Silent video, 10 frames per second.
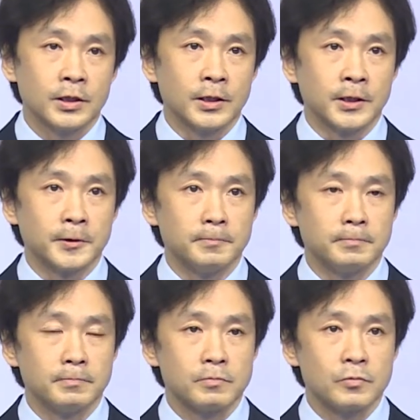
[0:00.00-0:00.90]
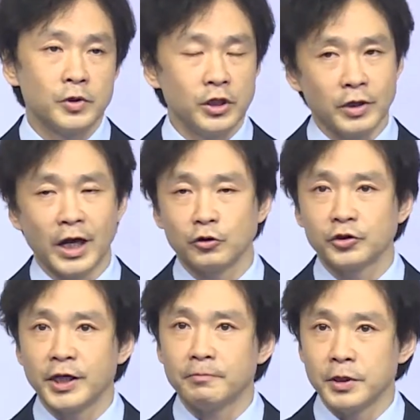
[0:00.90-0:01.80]
We need to
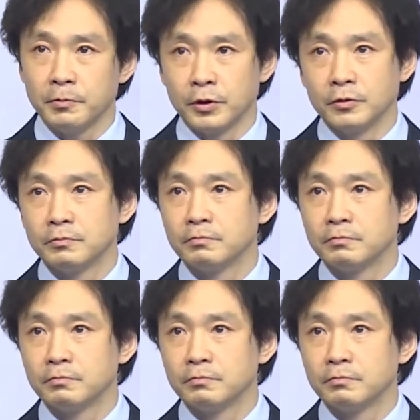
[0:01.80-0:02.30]
understand people.